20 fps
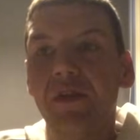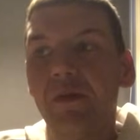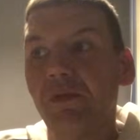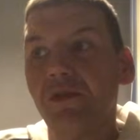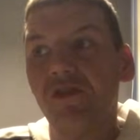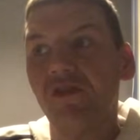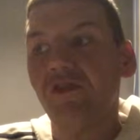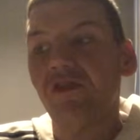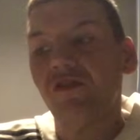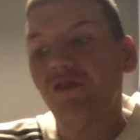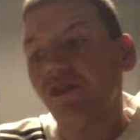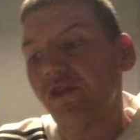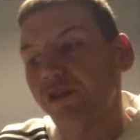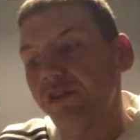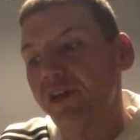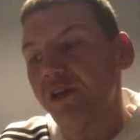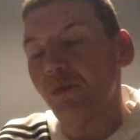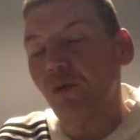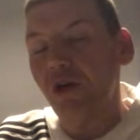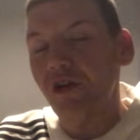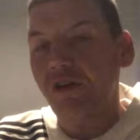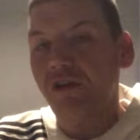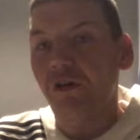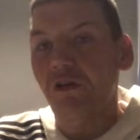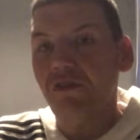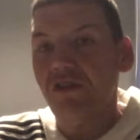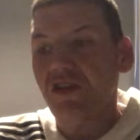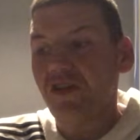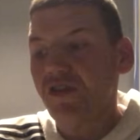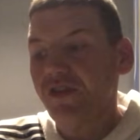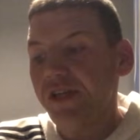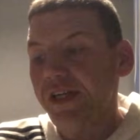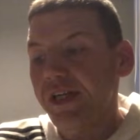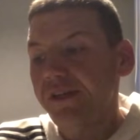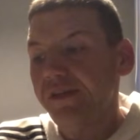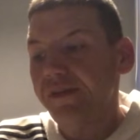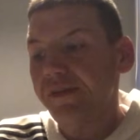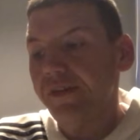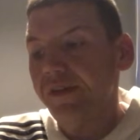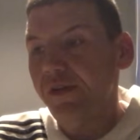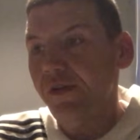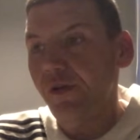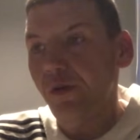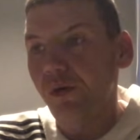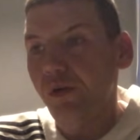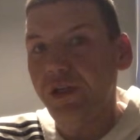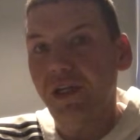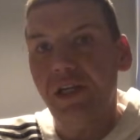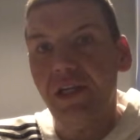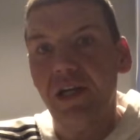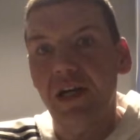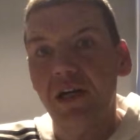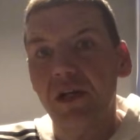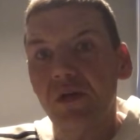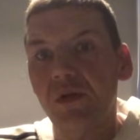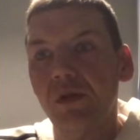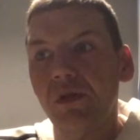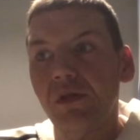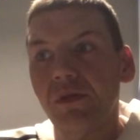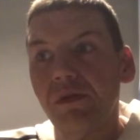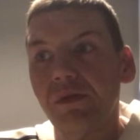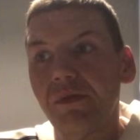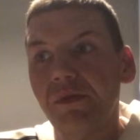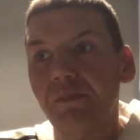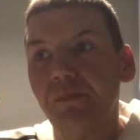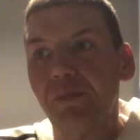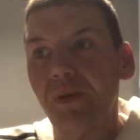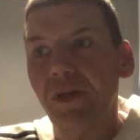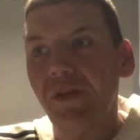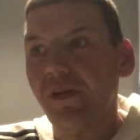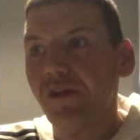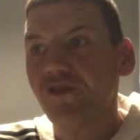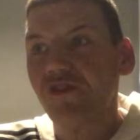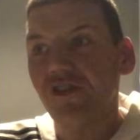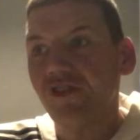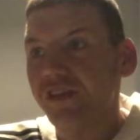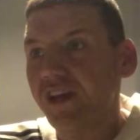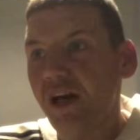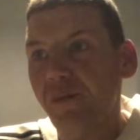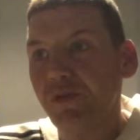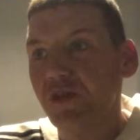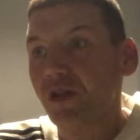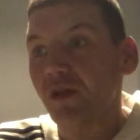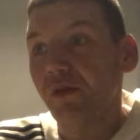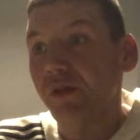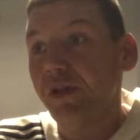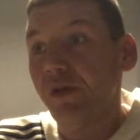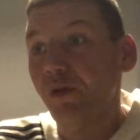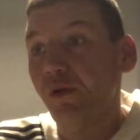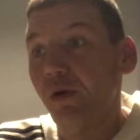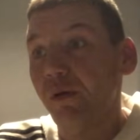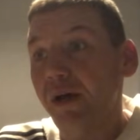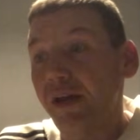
They would just have said, look, your work coach has said, no, you can't go. But there's just absolutely no...